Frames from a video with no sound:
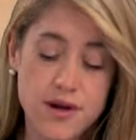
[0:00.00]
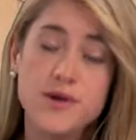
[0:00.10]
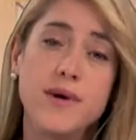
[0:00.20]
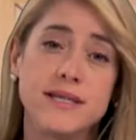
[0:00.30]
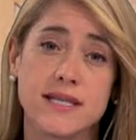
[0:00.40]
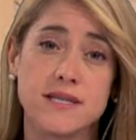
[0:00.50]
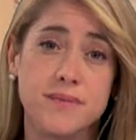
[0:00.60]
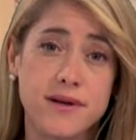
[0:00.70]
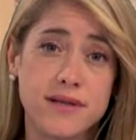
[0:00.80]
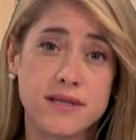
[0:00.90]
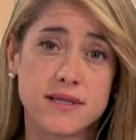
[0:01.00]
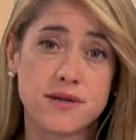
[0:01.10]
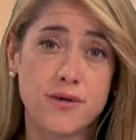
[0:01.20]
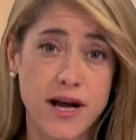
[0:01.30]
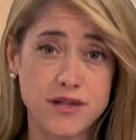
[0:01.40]
who has experience in
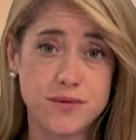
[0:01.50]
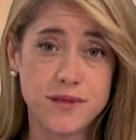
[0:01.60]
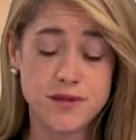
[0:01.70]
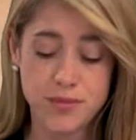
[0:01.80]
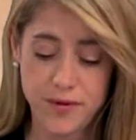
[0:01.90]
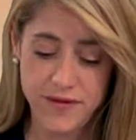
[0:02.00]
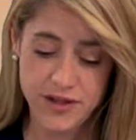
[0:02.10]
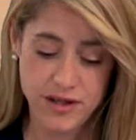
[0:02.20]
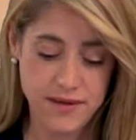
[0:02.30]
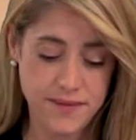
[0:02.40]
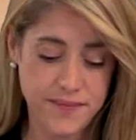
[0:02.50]
graduate supervision